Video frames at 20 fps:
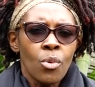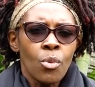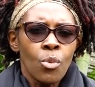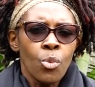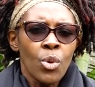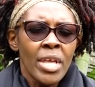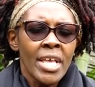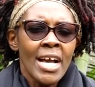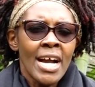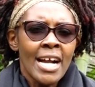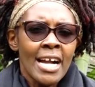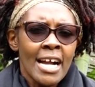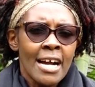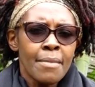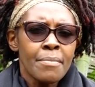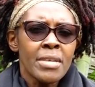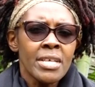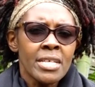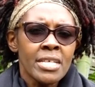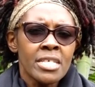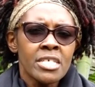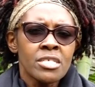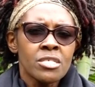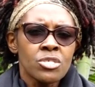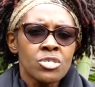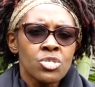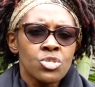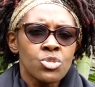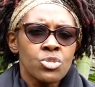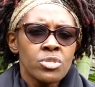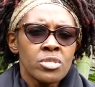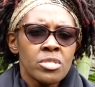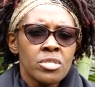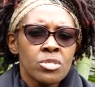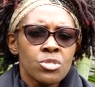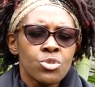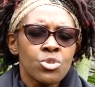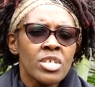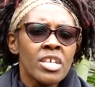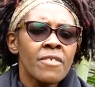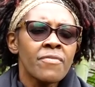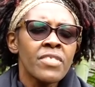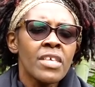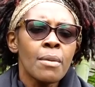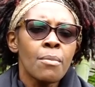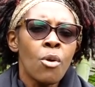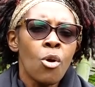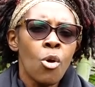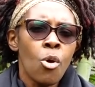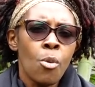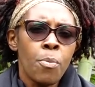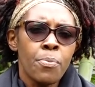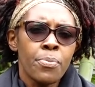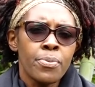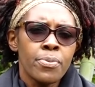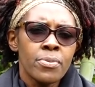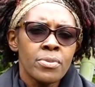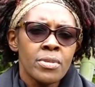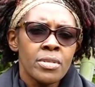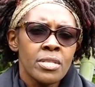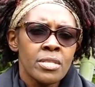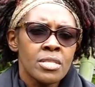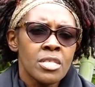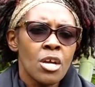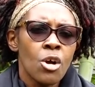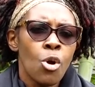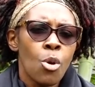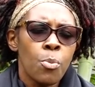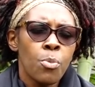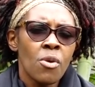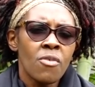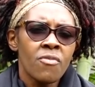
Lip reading: we are coming in to give them hope, the hope